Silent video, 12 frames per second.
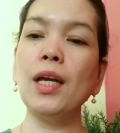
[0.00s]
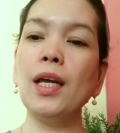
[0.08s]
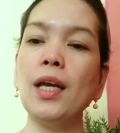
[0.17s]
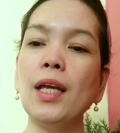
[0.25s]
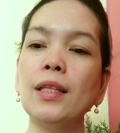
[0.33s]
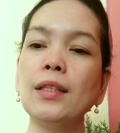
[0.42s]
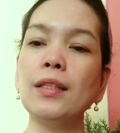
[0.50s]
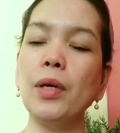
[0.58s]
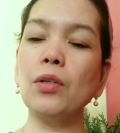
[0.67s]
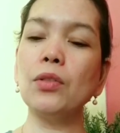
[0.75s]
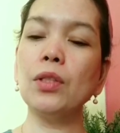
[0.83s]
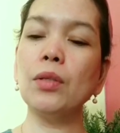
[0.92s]
and there
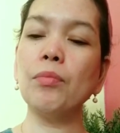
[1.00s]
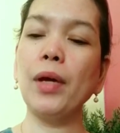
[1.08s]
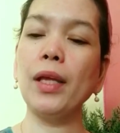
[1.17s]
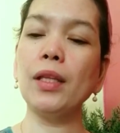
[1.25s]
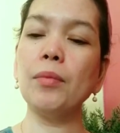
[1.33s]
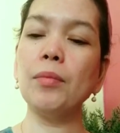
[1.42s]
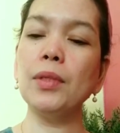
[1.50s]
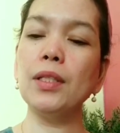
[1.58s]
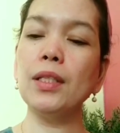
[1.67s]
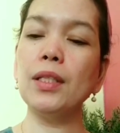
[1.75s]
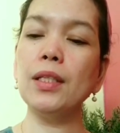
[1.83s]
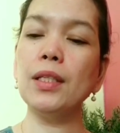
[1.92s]
is some Vitamin
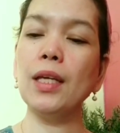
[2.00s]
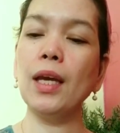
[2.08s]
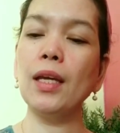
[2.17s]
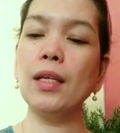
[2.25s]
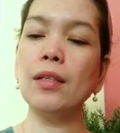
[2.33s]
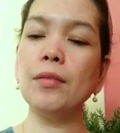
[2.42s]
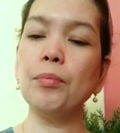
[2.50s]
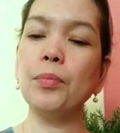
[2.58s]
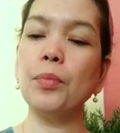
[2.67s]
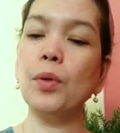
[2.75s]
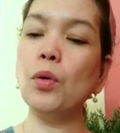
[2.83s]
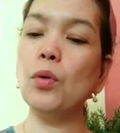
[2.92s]
E and
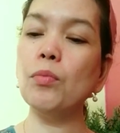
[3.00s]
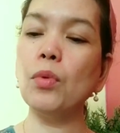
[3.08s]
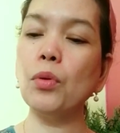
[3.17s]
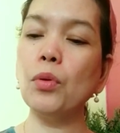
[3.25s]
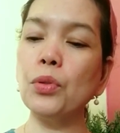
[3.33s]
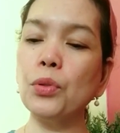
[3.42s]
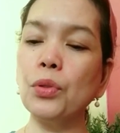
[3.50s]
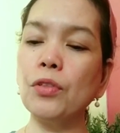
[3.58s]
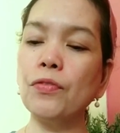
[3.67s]
Pro Moisture